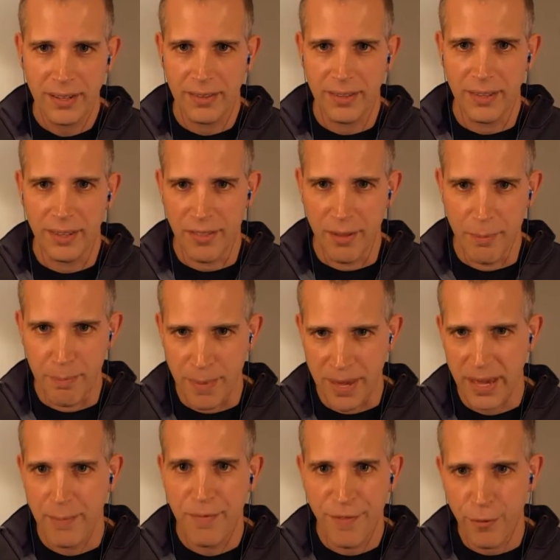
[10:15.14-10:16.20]
the, the
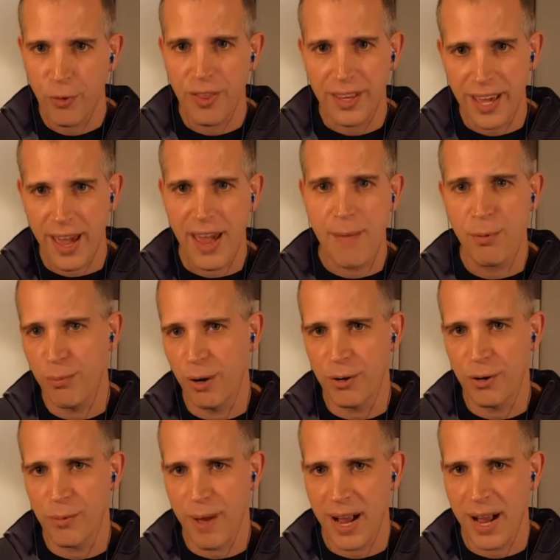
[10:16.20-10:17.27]
MIB for the cable
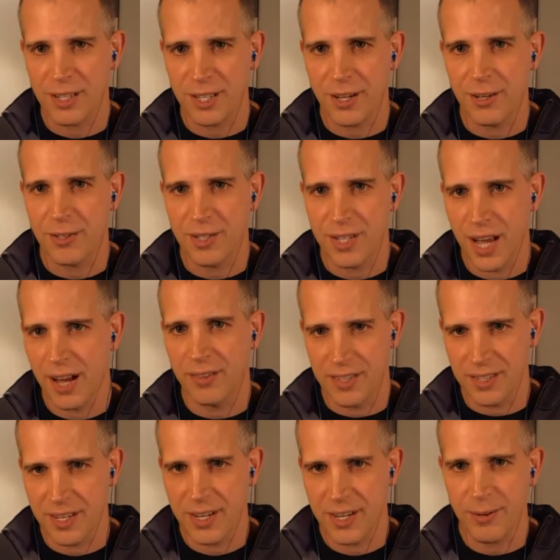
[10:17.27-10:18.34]
modem actually goes down to
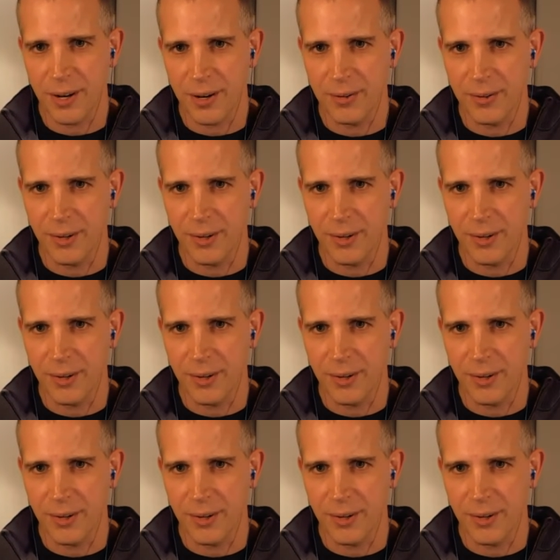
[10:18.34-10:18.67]
zero.